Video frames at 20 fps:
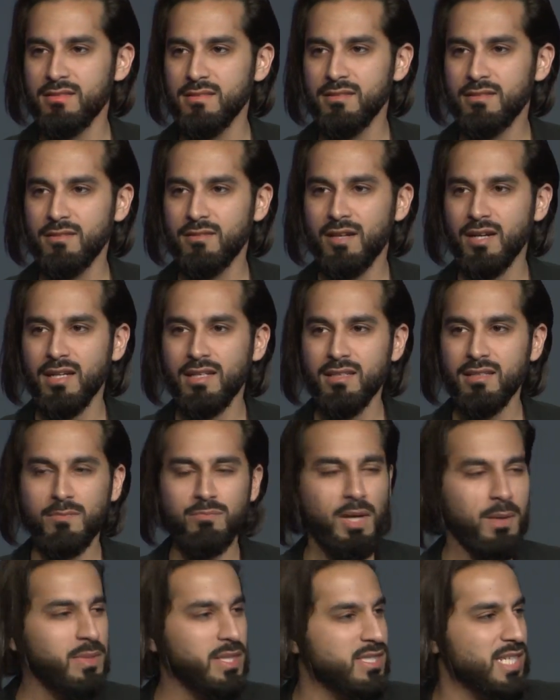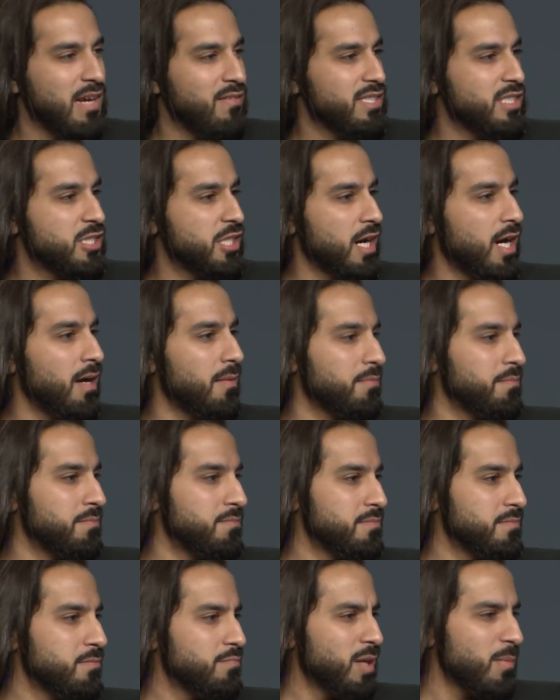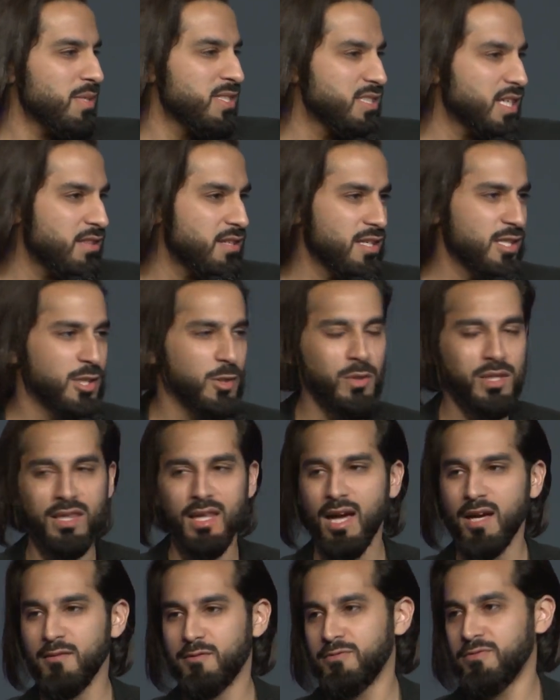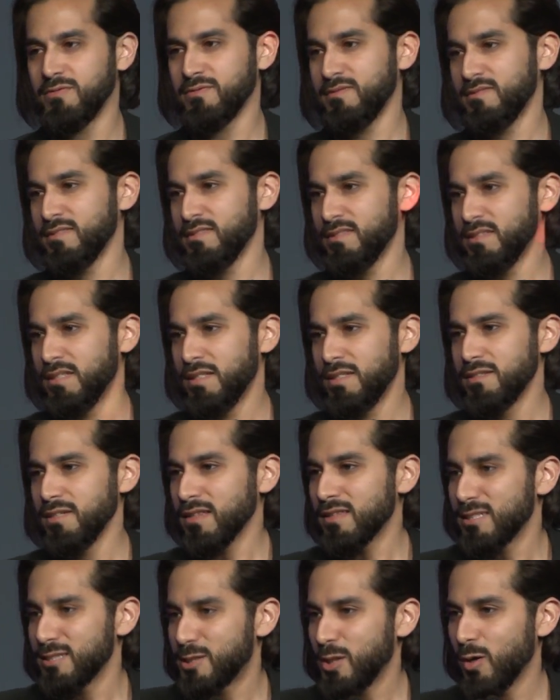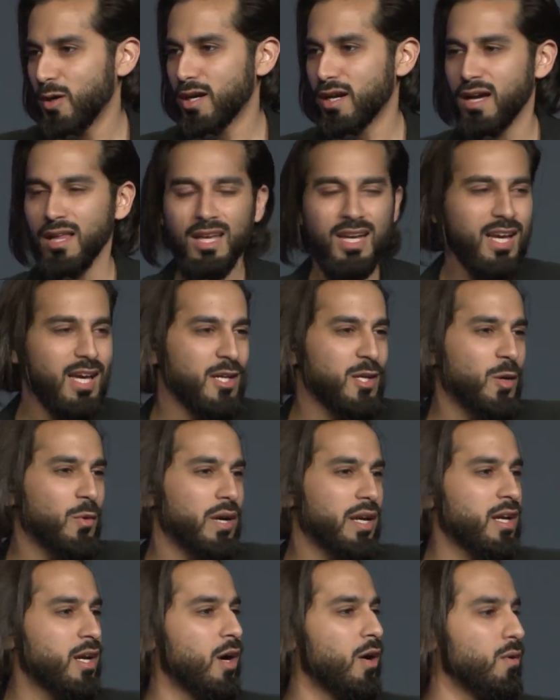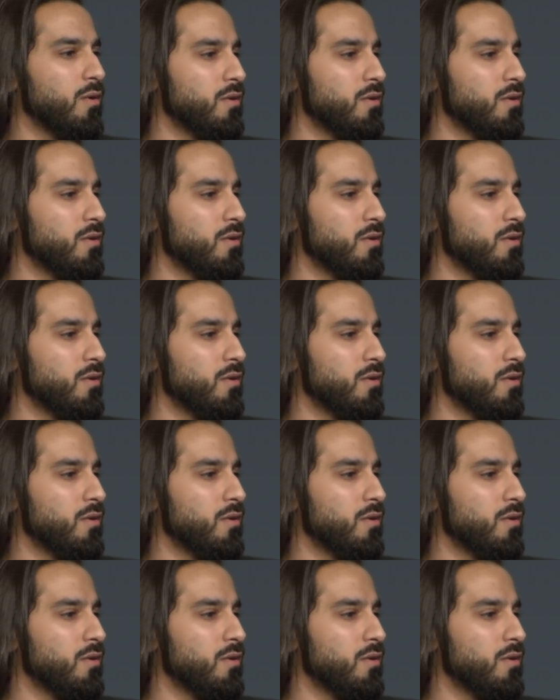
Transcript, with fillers: right? Probably doesn't have a job. Probably has nothing to do in life. Nothing's going on. I got nowhere to go,